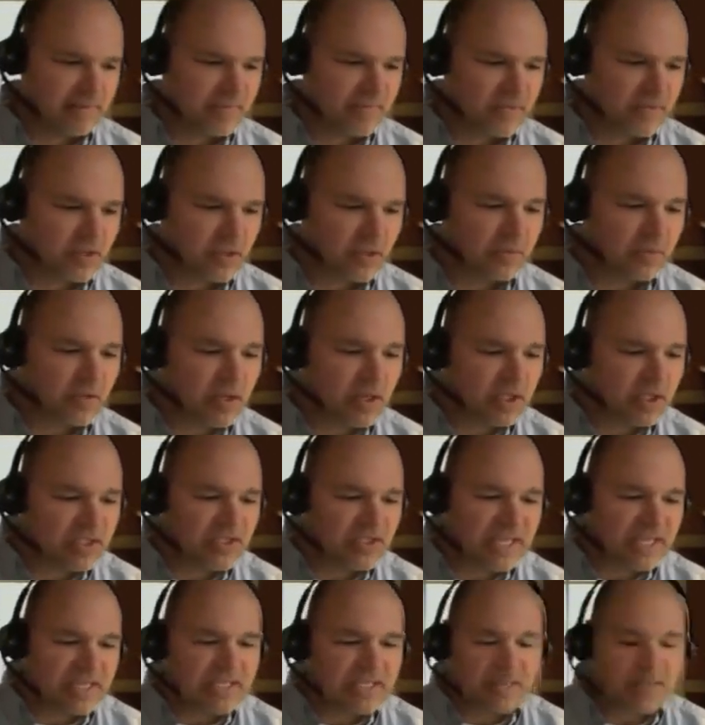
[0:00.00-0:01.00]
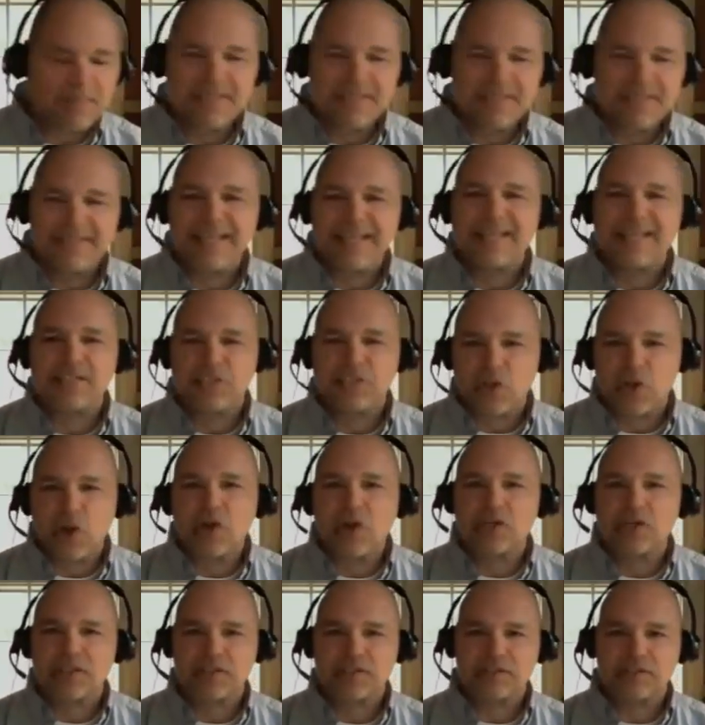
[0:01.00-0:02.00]
So if you're going to say something that
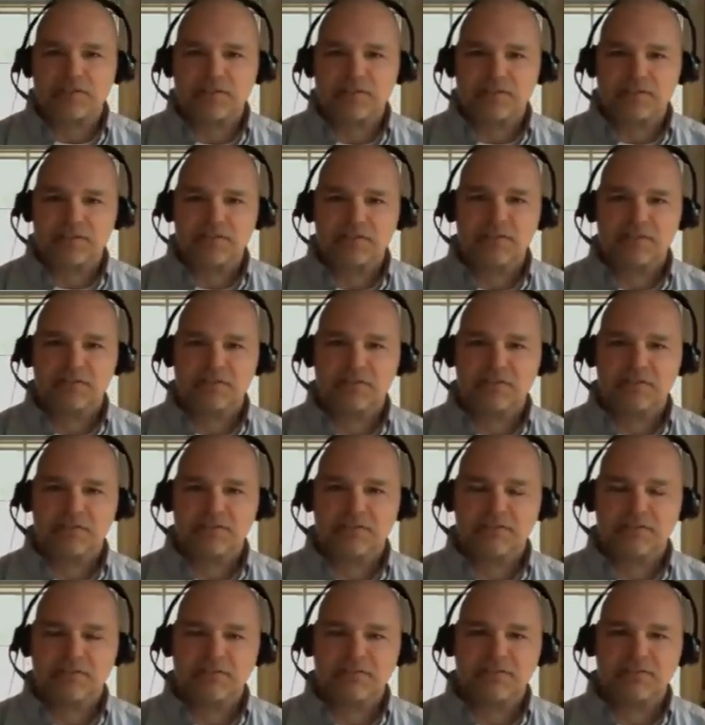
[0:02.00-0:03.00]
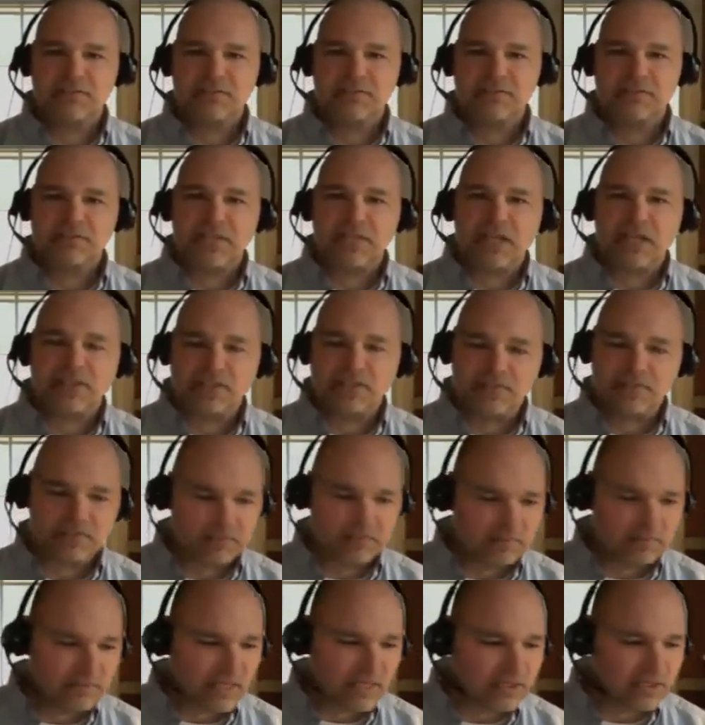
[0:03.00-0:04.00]
dark, Dr.
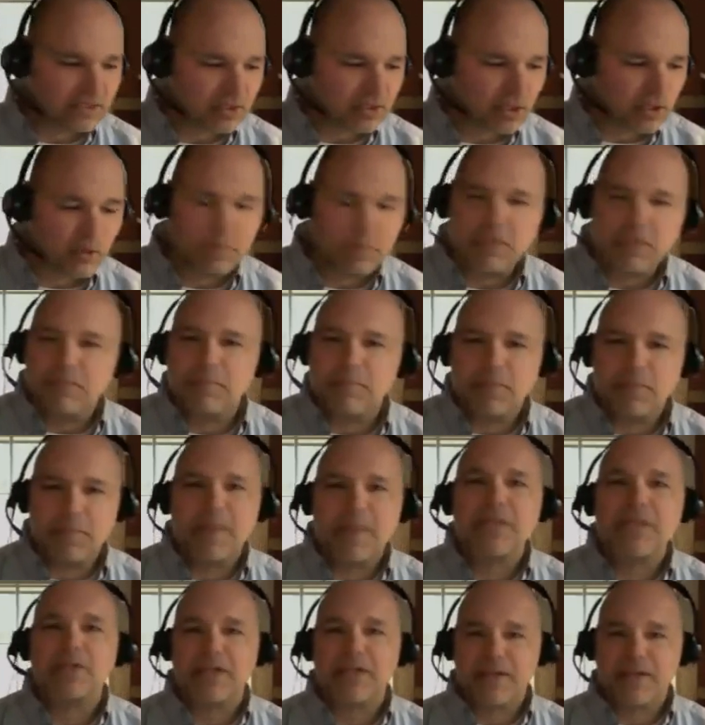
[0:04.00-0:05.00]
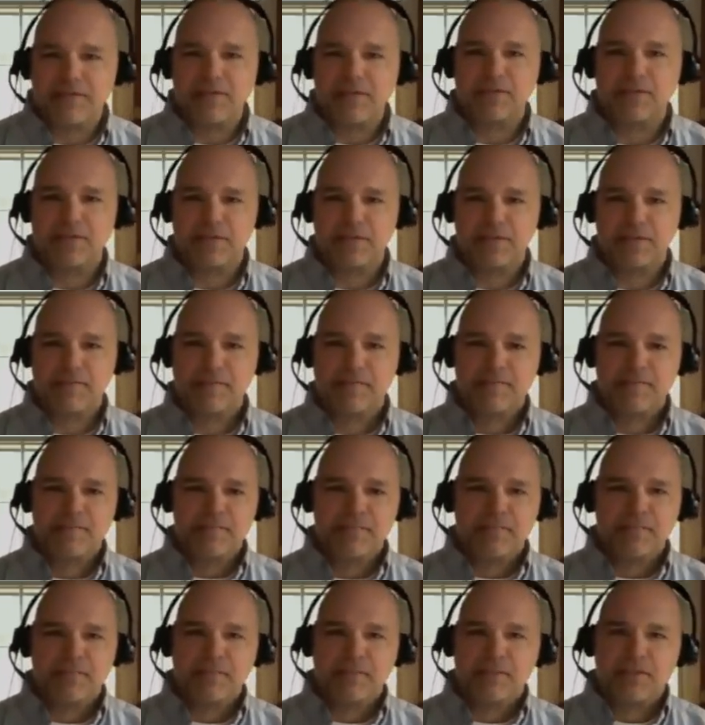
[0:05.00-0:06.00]
Dr. Coleman, you, you better have your,
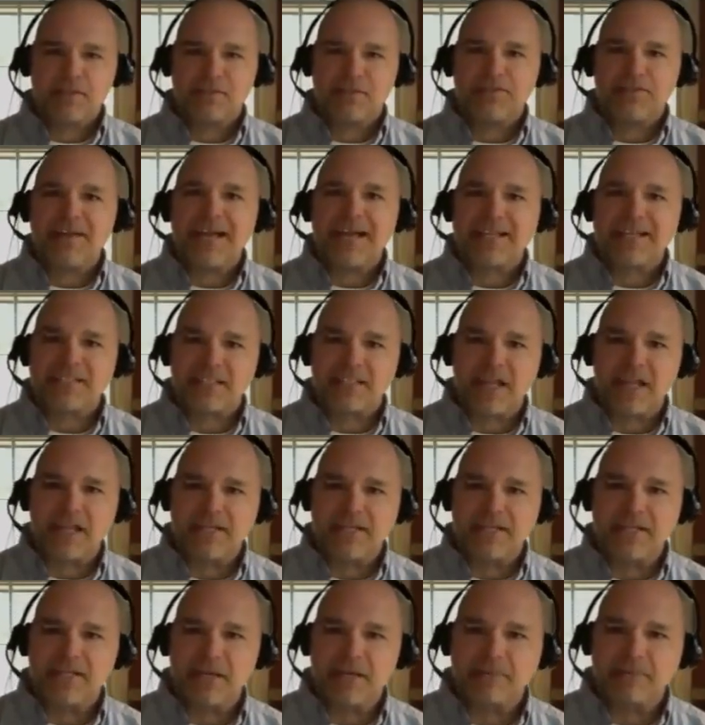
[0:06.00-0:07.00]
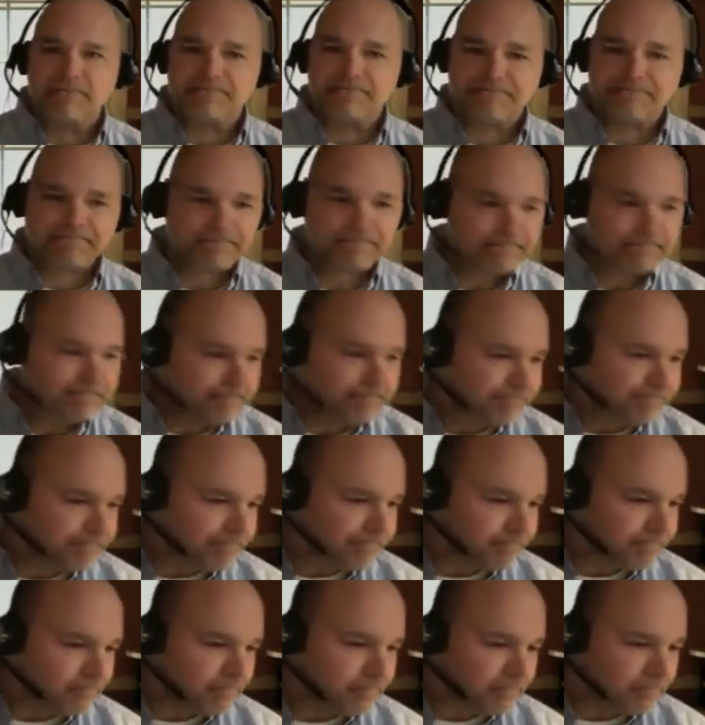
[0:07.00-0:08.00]
your facts lined up.
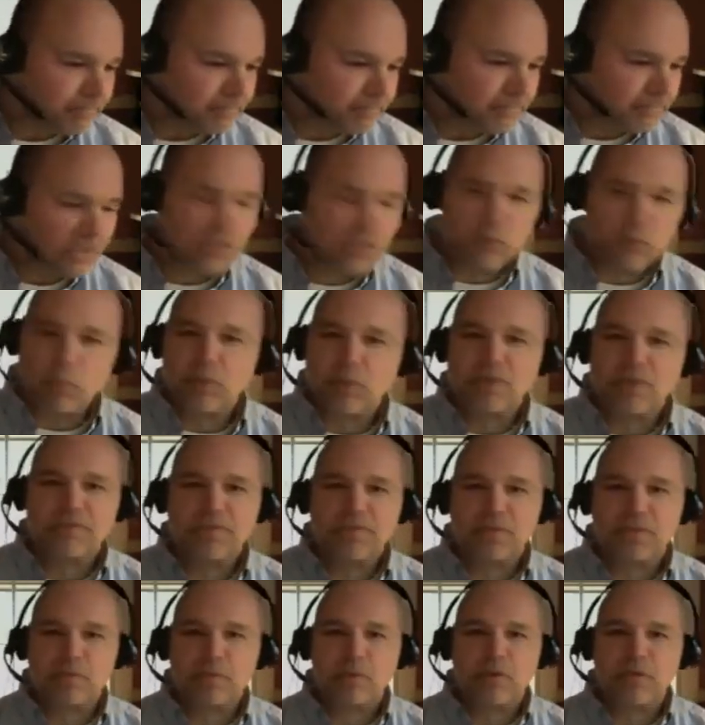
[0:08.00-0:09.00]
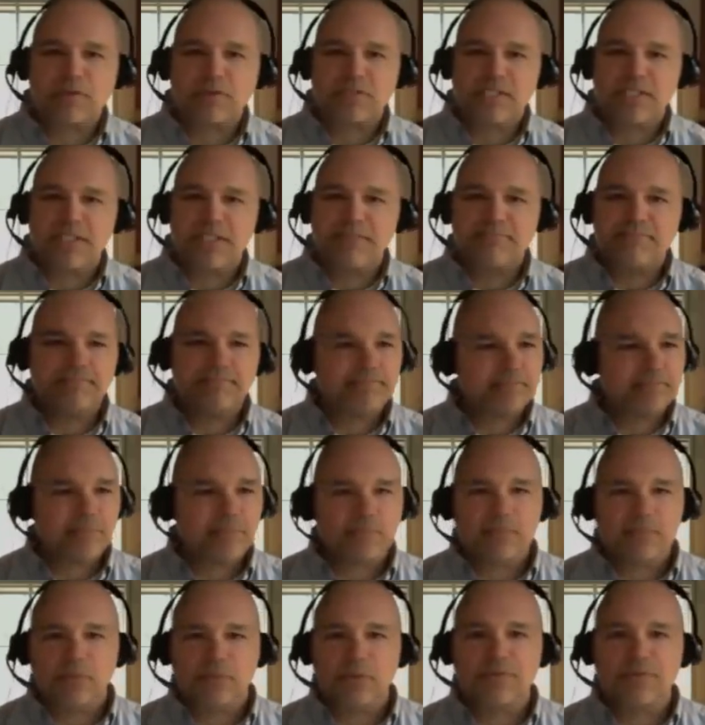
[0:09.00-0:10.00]
Either working for the wrong team
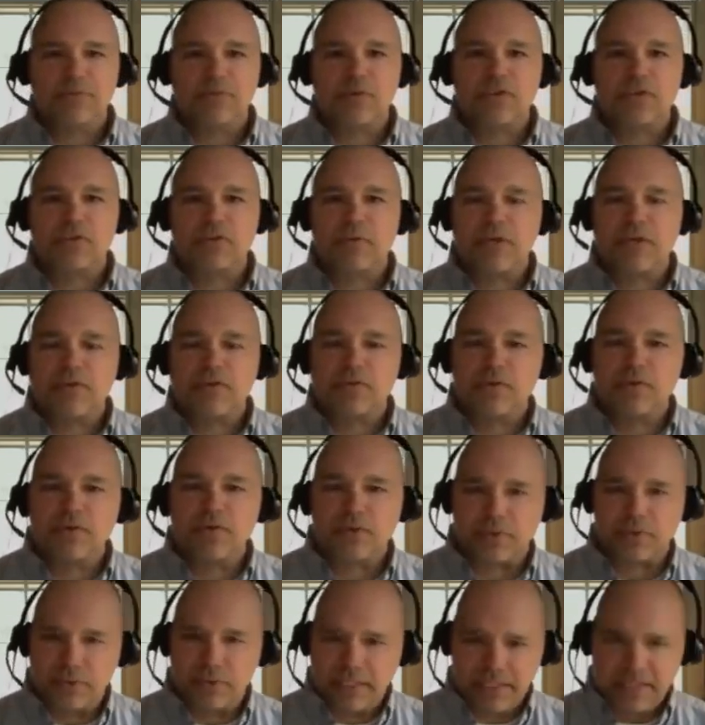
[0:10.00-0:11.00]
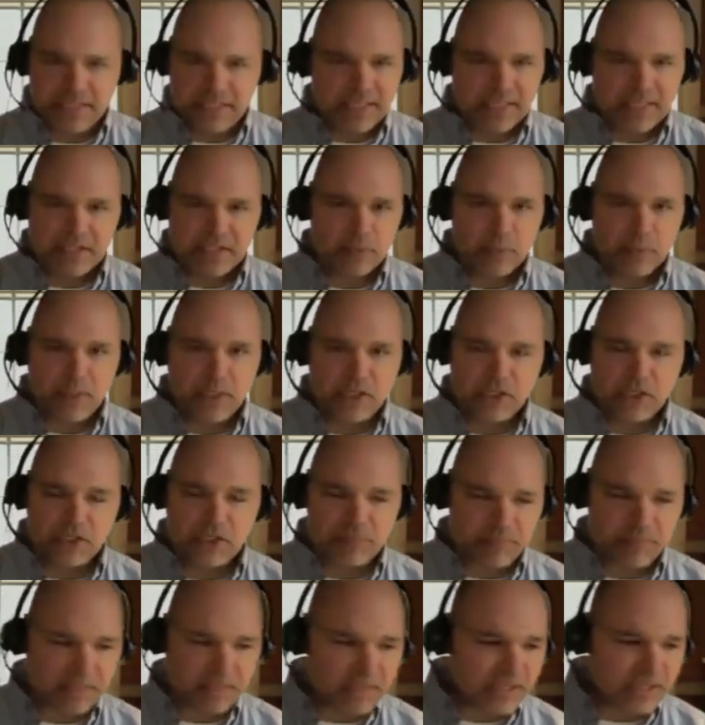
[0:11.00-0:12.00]
or first grade truther. Either way,
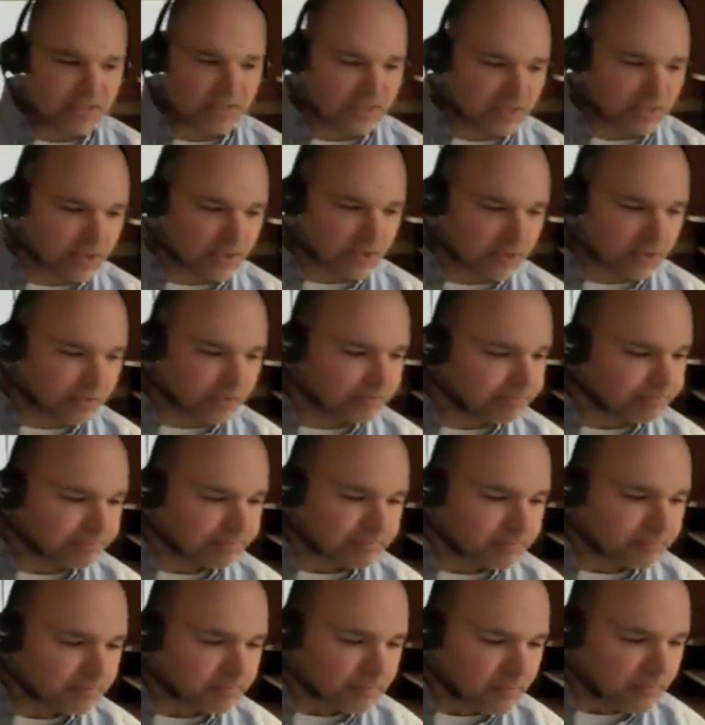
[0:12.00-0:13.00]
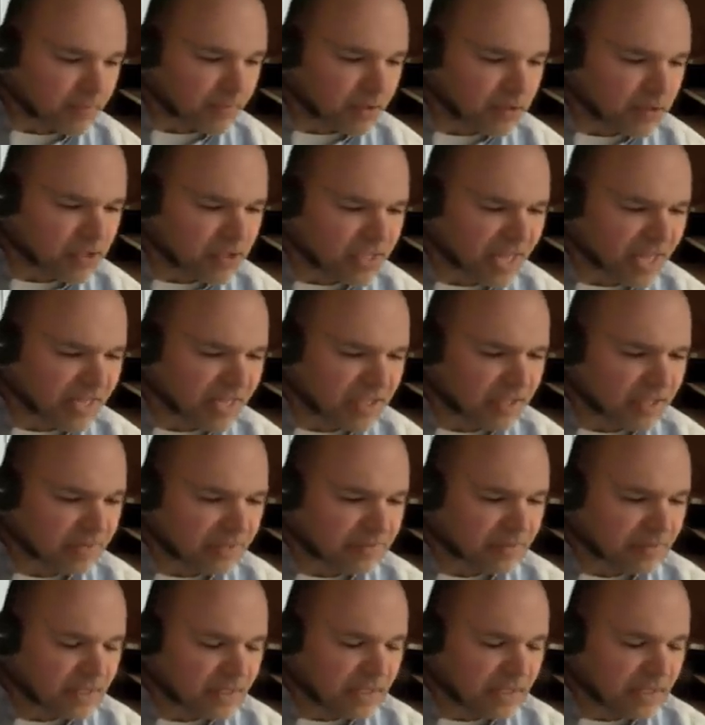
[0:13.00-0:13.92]
shouldn't be listened to. There's not enough